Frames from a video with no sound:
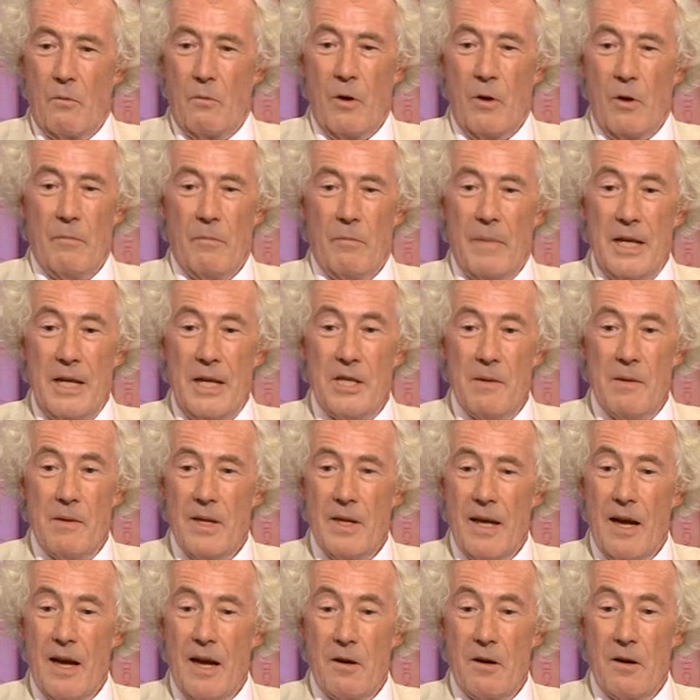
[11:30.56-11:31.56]
What made him
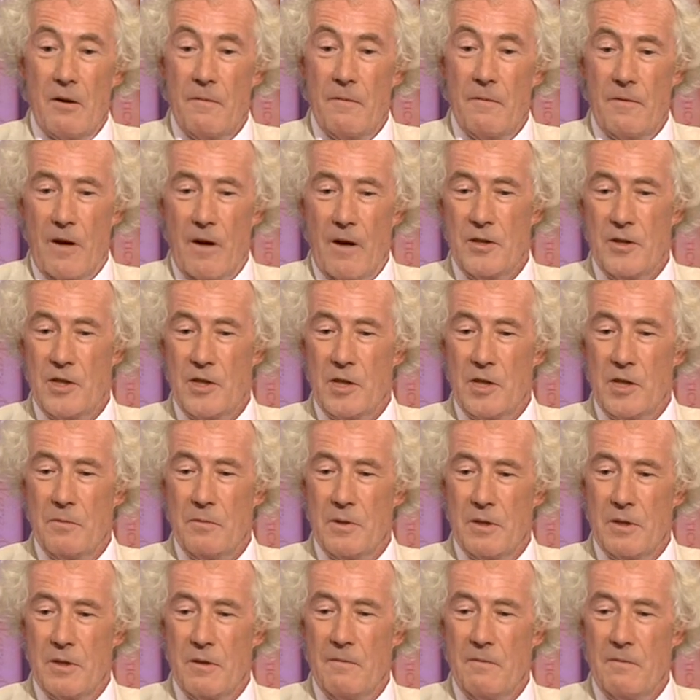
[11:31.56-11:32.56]
the heir of
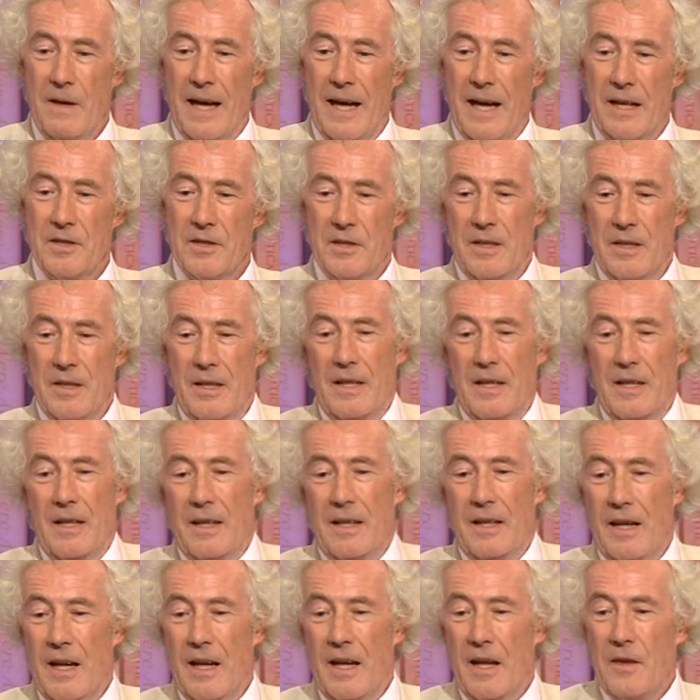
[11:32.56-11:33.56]
France was the fact
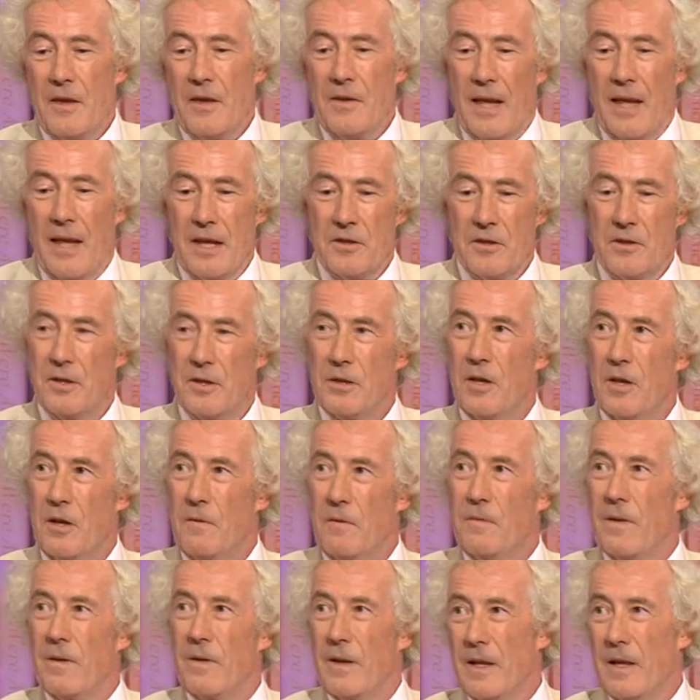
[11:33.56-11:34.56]
that the
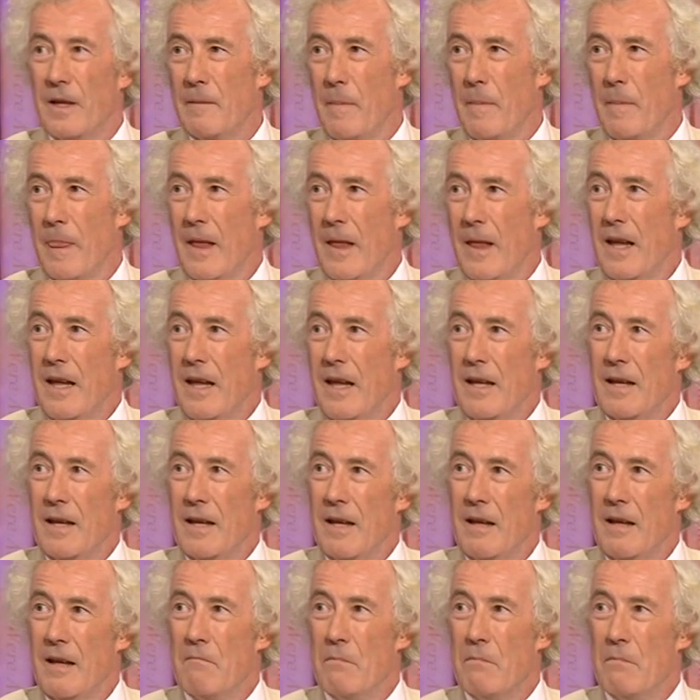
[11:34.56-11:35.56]
Dauphin
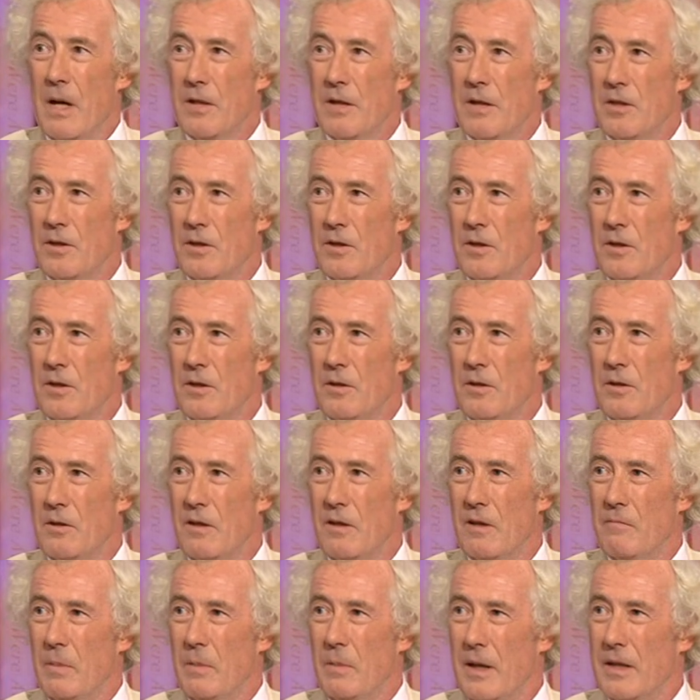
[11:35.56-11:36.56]
murdered the
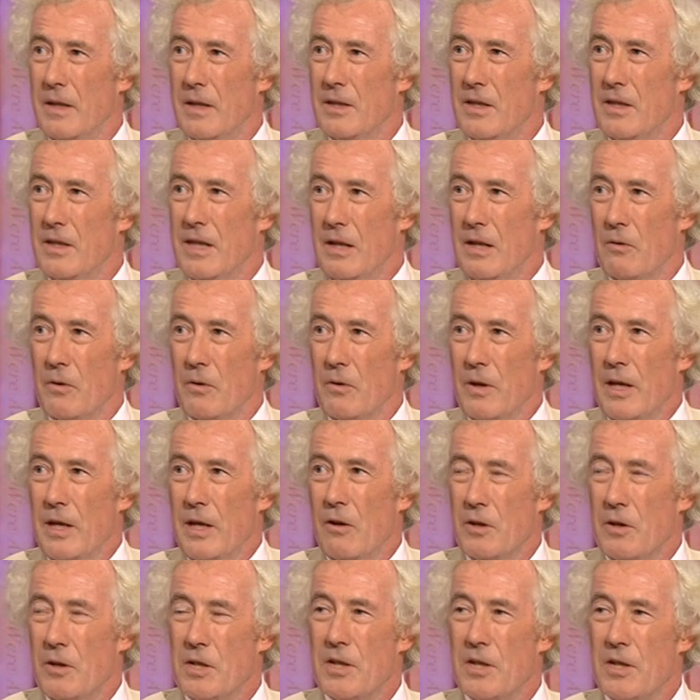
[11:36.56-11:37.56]
Duke of Burgundy, or he
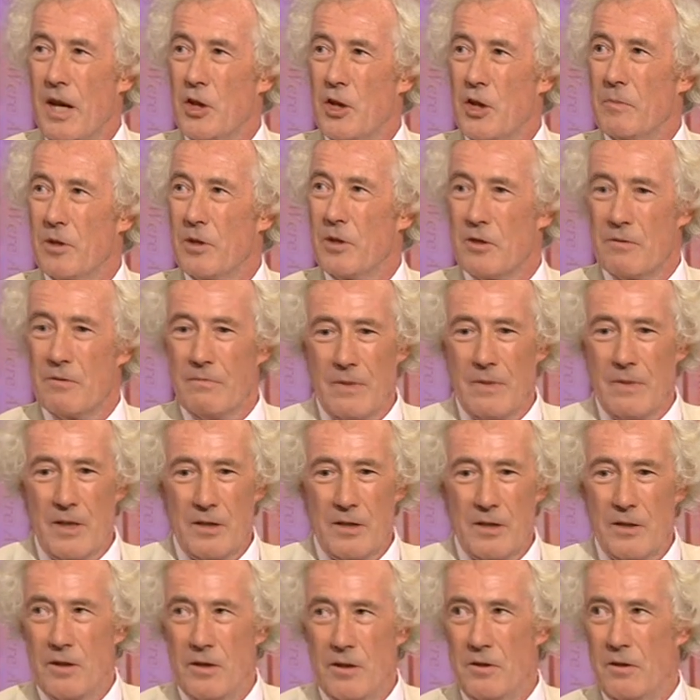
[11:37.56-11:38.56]
got his henchmen to
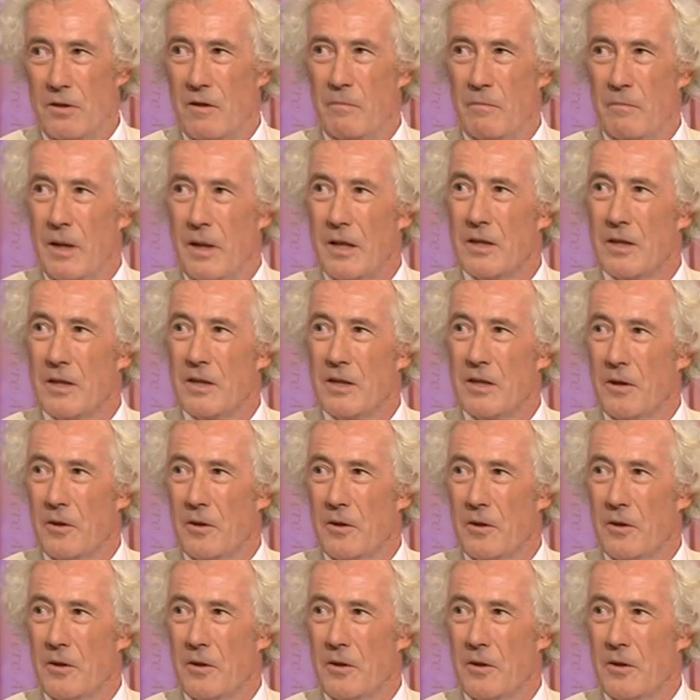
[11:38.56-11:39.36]
murder the Duke of Burgundy on